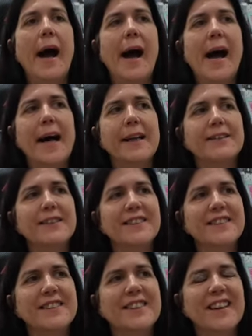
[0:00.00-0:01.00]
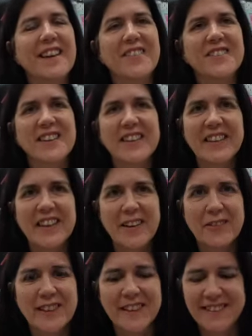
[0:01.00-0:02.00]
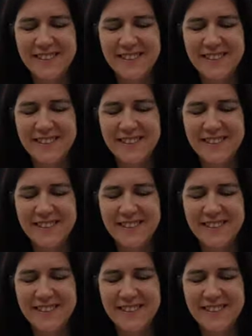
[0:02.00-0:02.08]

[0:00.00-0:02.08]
and I absolutely love it.